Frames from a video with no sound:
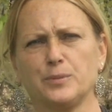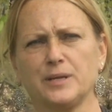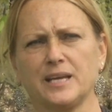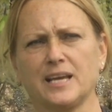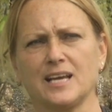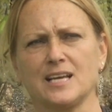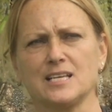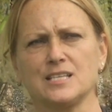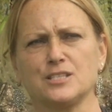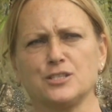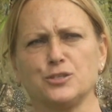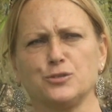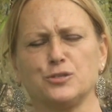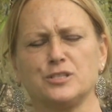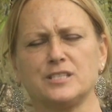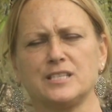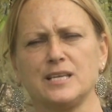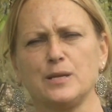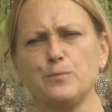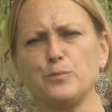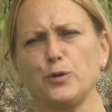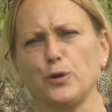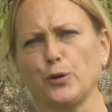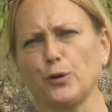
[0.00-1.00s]
because you
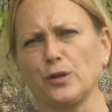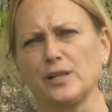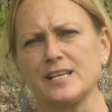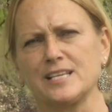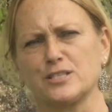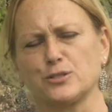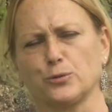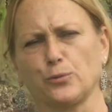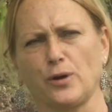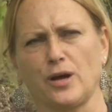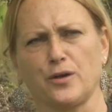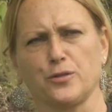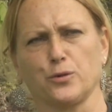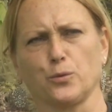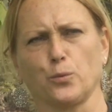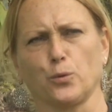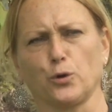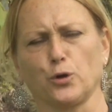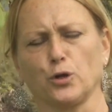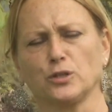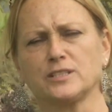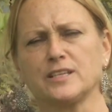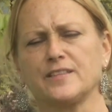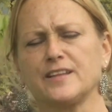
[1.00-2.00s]
see muralists around the
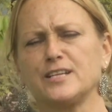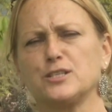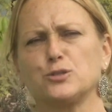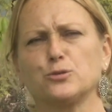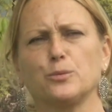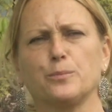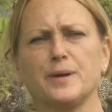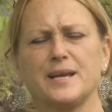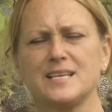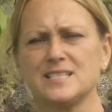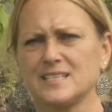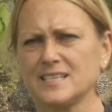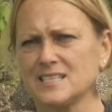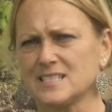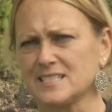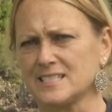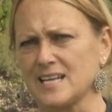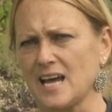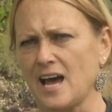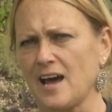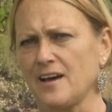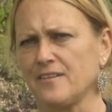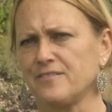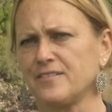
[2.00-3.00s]
world and they do amazing
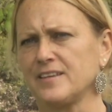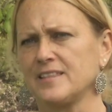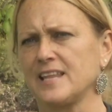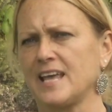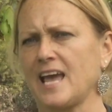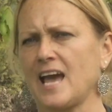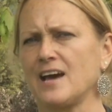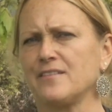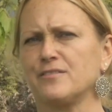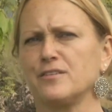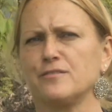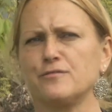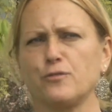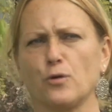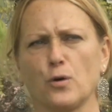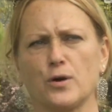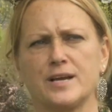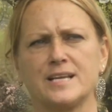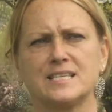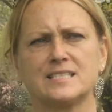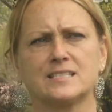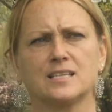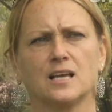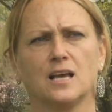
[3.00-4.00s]
stuff and they have a
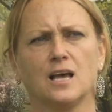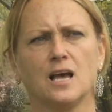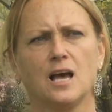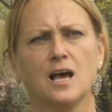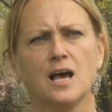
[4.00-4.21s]
voice,